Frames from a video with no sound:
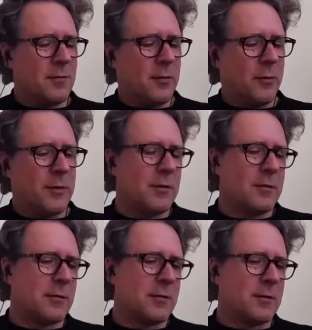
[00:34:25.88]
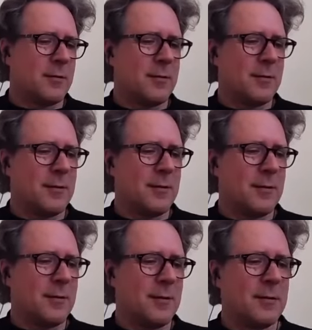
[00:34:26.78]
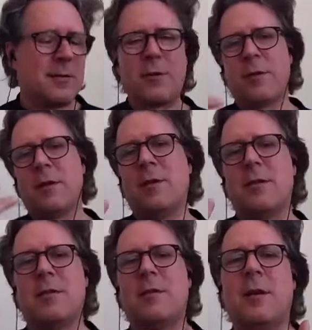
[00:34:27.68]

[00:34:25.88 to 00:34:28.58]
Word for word: no, it's, it's, it's kind of the,